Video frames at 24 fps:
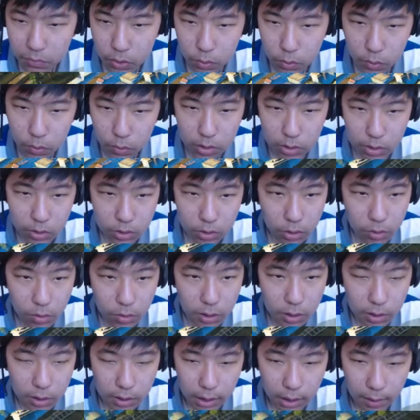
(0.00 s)
Well, it shouldn't
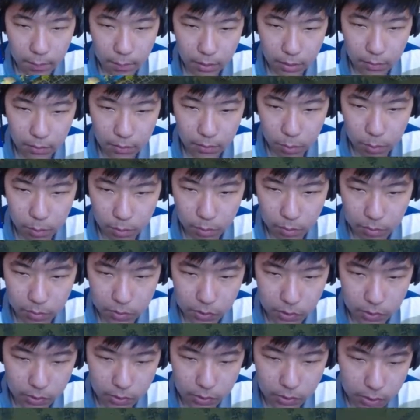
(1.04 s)
be that big of a problem
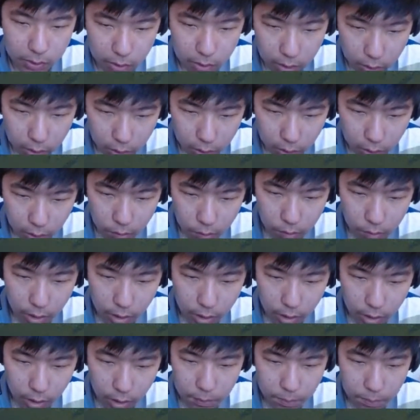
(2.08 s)
since we are
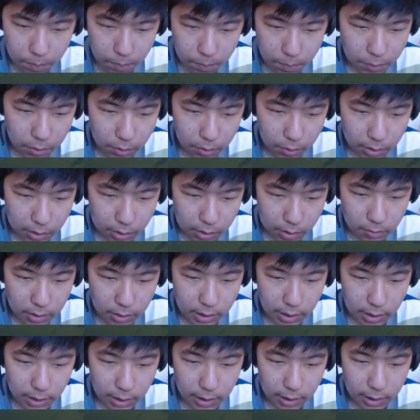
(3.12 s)
building something
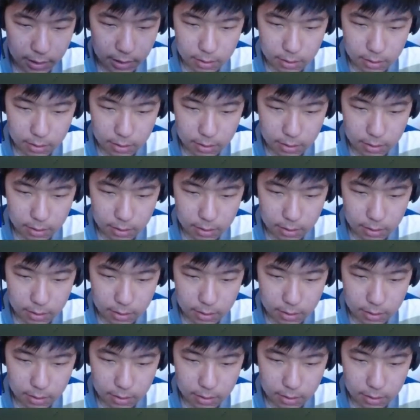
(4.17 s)
that has